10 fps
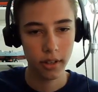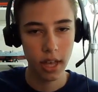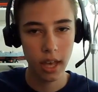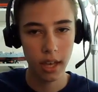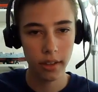
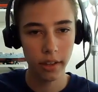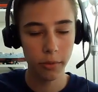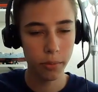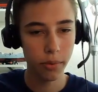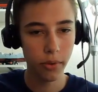And that's
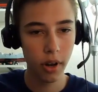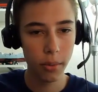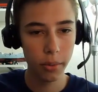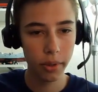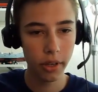
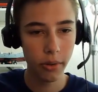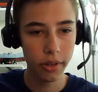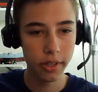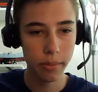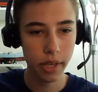probably
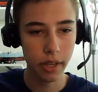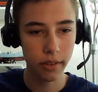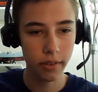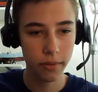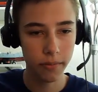going to be
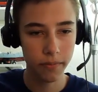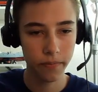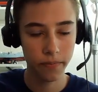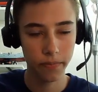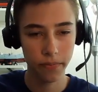it
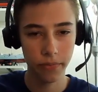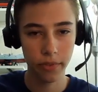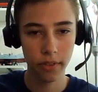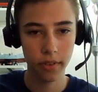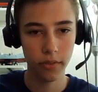
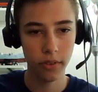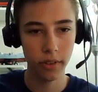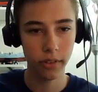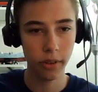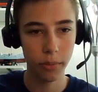for
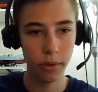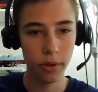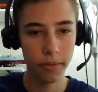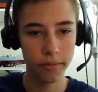this computer.